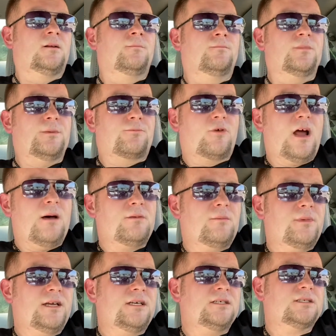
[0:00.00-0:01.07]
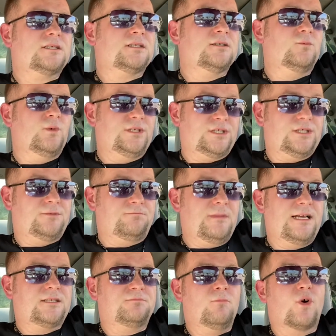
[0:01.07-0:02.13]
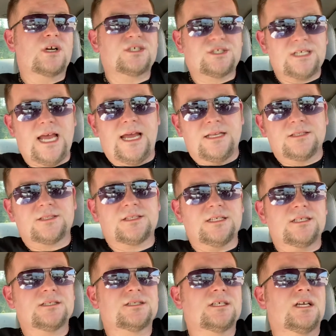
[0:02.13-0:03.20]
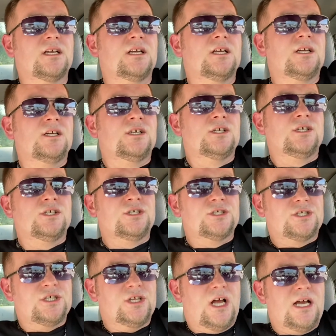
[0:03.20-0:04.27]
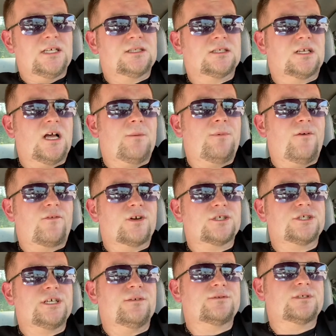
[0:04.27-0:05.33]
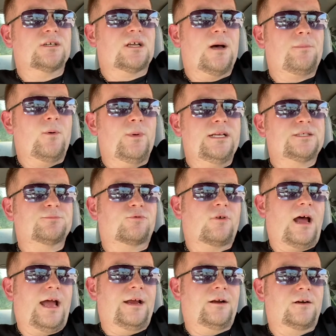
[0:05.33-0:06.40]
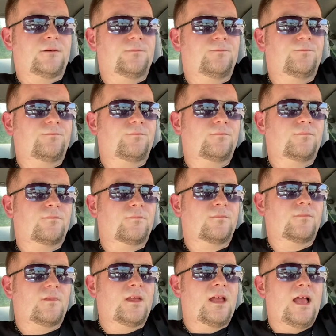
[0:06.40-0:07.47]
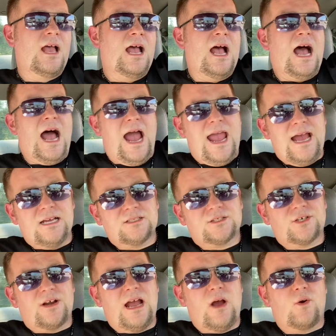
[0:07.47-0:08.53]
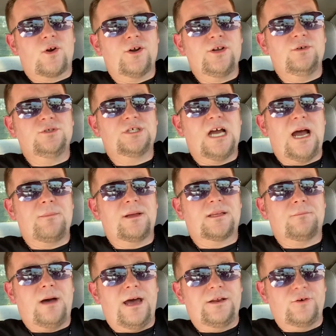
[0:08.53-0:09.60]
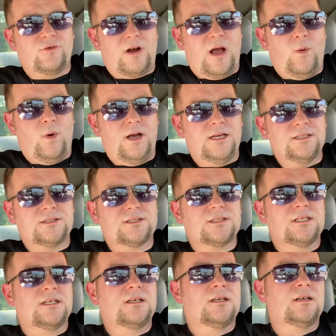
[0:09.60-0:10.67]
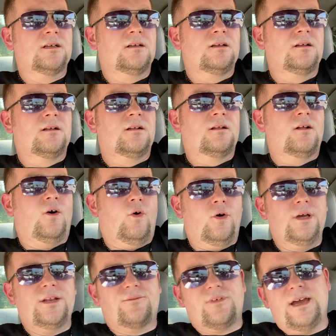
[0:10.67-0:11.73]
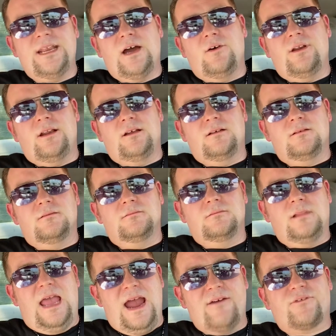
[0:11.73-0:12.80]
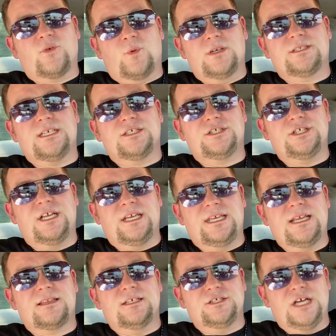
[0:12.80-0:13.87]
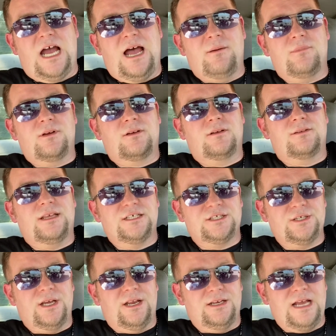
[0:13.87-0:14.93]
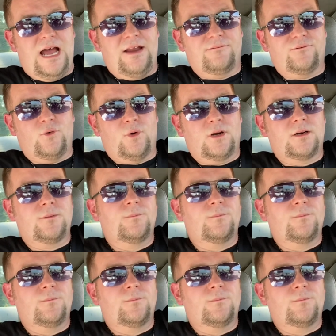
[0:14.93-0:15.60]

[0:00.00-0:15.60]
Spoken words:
The problem is, which makes more sense, is she lost a couple of her shifts a couple weeks prior. I asked her how her new job at the Mardi Gras was, only to find out afterwards that she didn't get the job that she had gone for.